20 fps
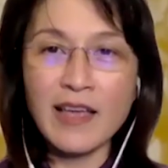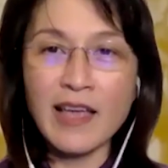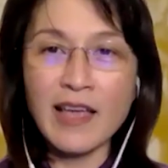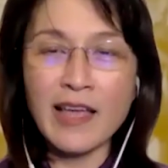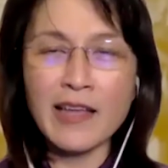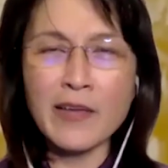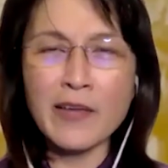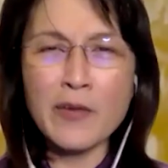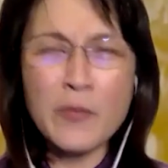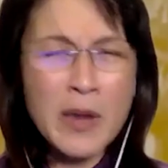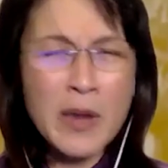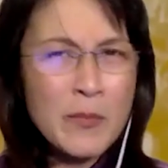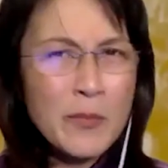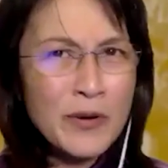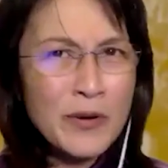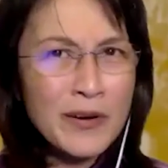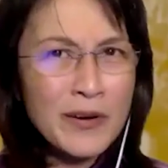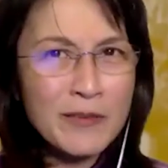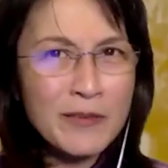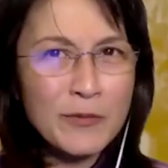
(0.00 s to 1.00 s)
And I
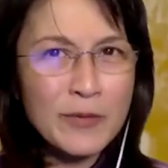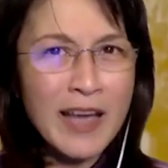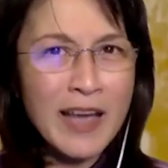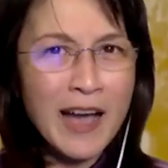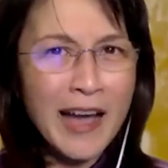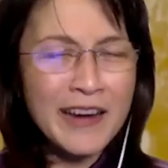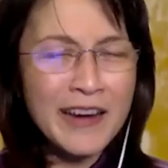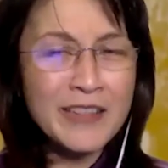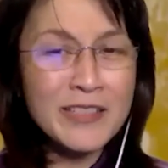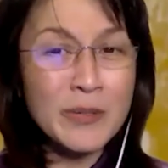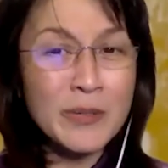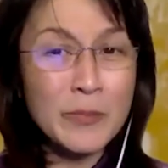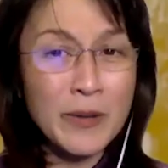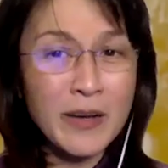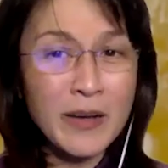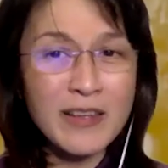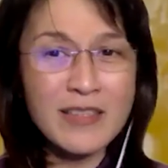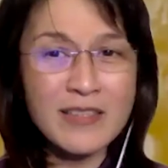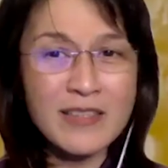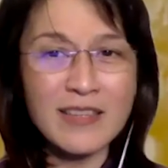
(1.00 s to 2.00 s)
remember we hired a
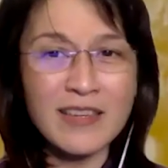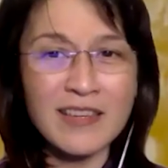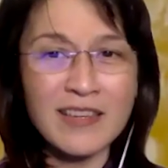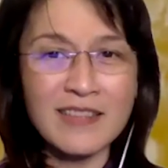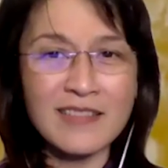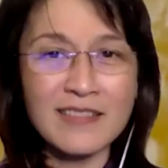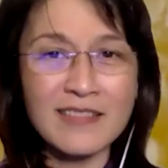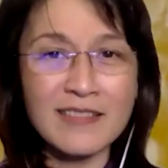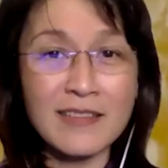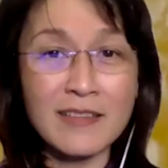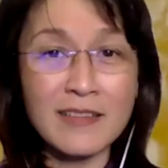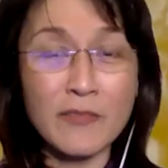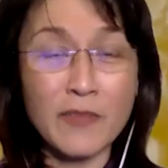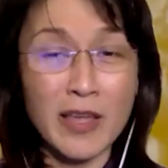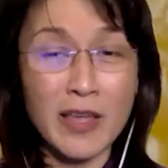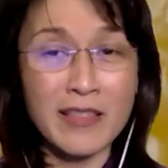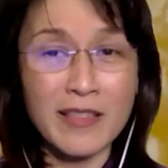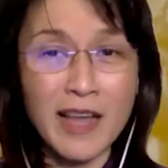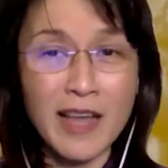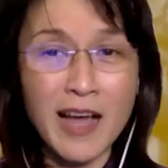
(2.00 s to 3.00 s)
bus in
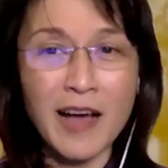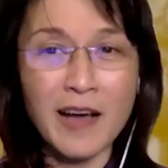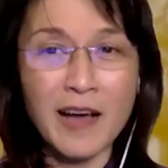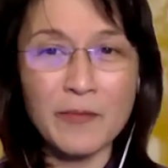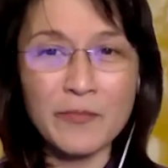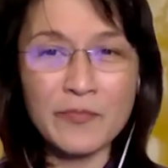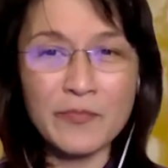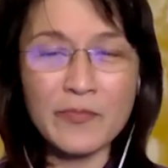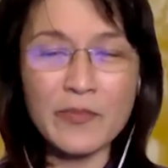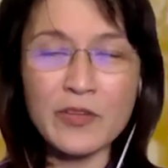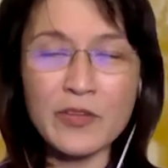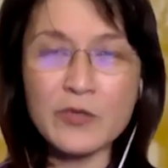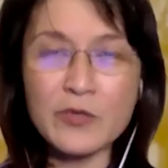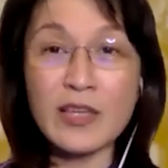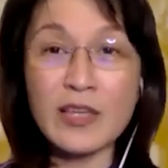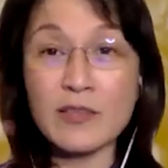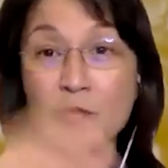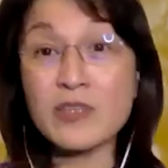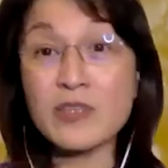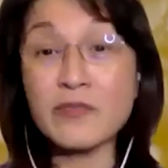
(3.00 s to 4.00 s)
Vietnam because
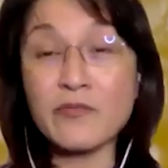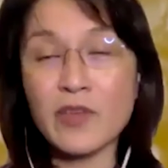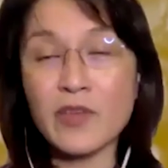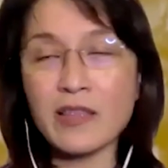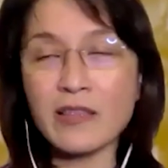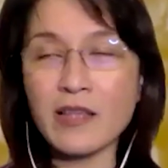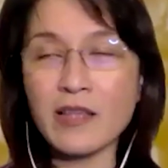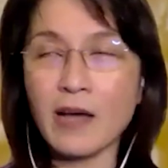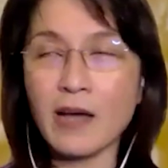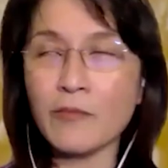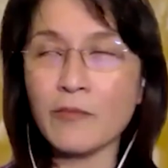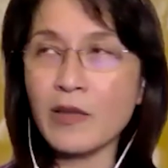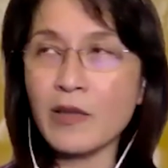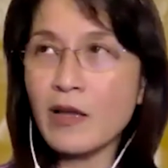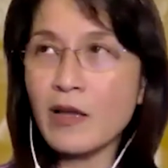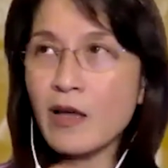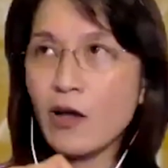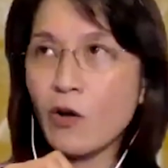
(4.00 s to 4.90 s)
it was in Vietnam.